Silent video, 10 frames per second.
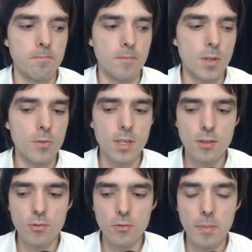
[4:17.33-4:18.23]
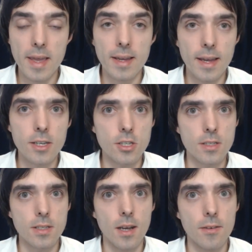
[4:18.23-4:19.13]
You need to make
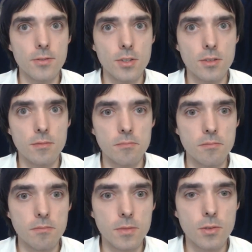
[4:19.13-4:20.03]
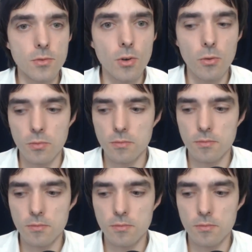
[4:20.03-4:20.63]
actions after you know